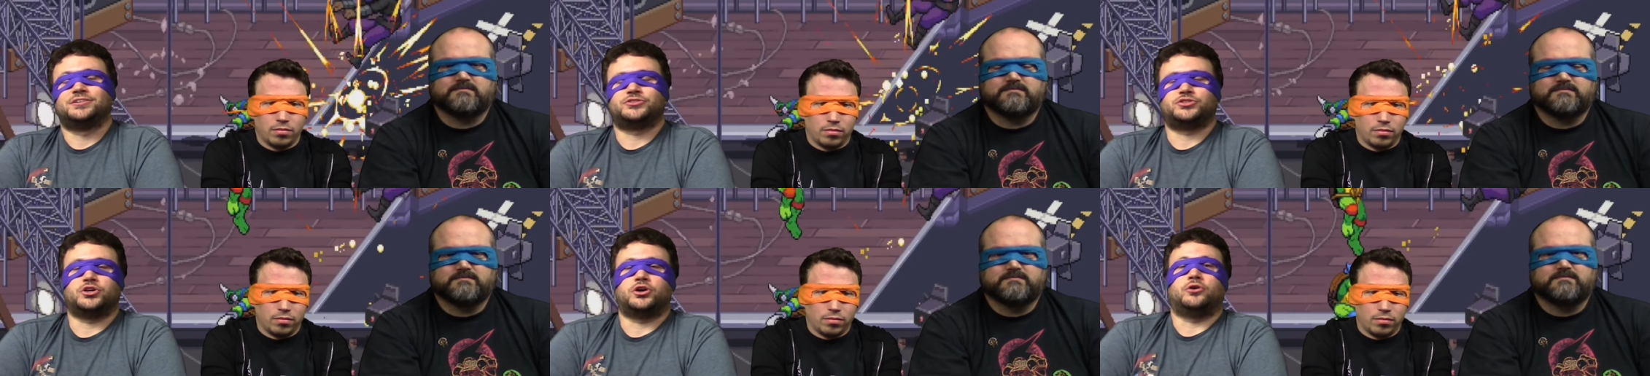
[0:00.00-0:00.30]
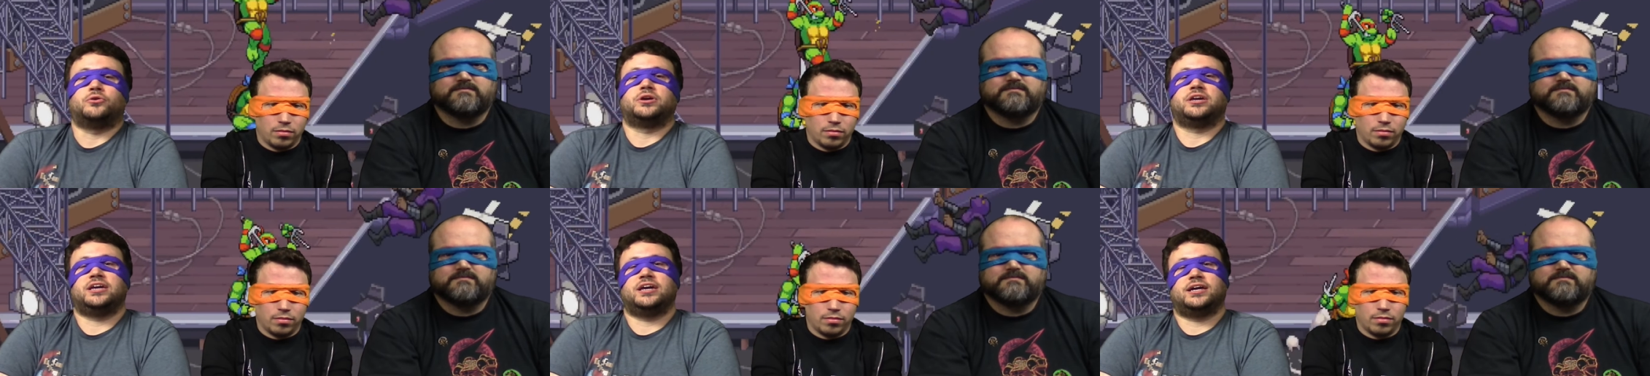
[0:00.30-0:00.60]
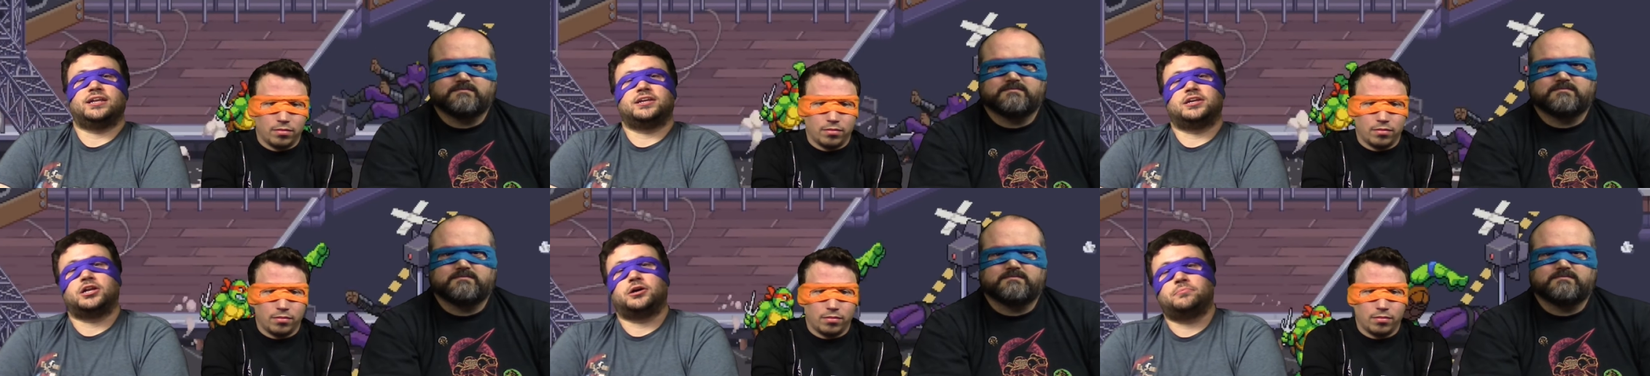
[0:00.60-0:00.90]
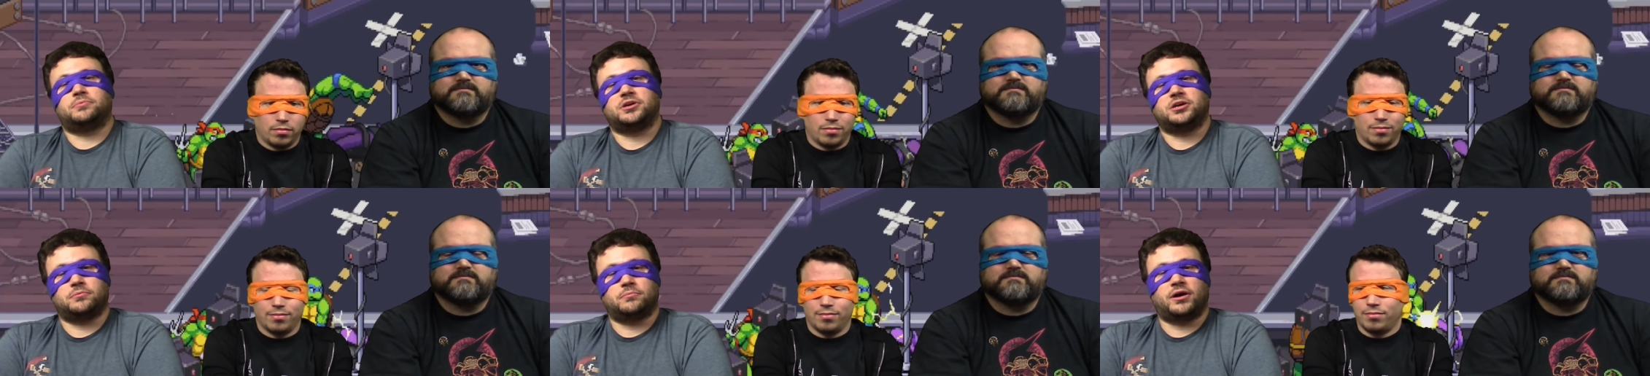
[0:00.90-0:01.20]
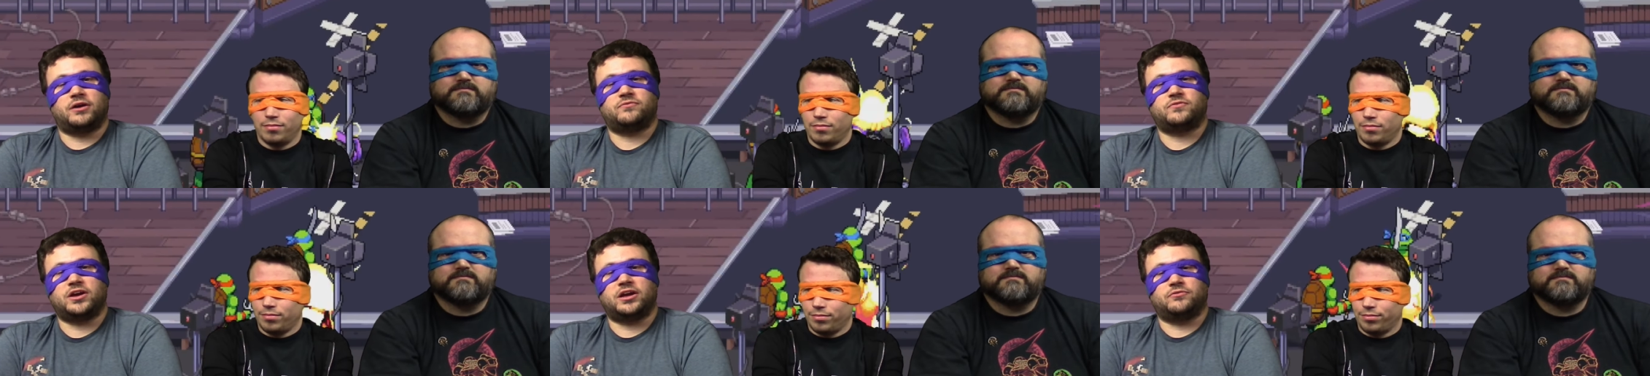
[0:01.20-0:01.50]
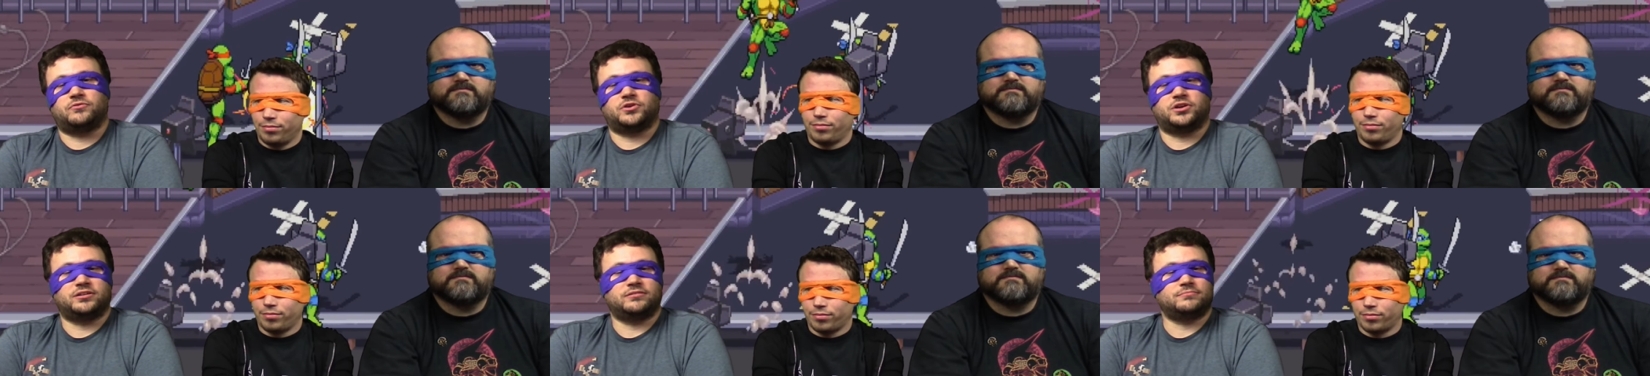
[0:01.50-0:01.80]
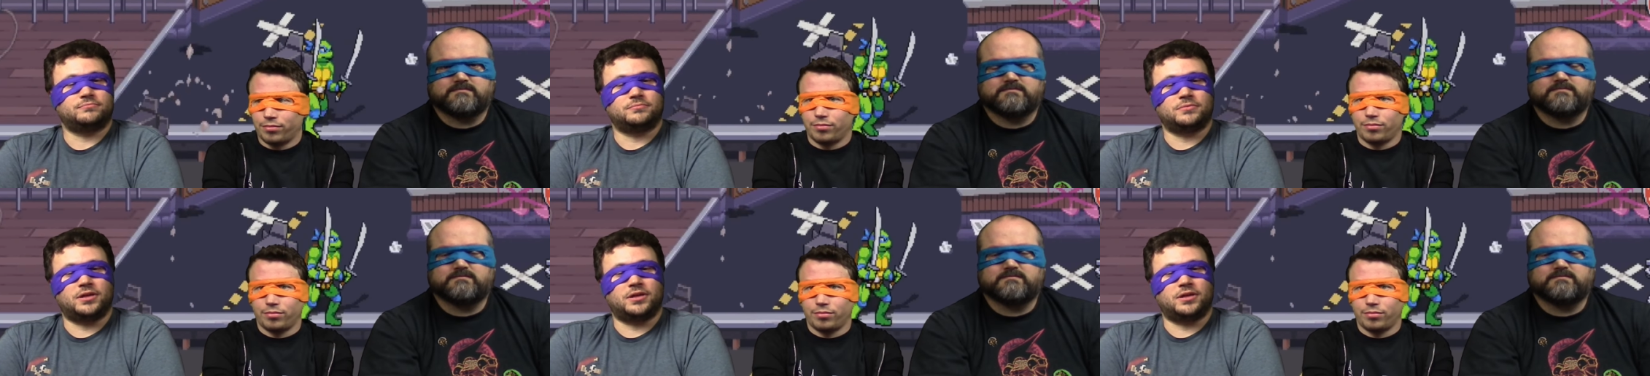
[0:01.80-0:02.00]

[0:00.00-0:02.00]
Speaker 1: so he ended up being my favorite.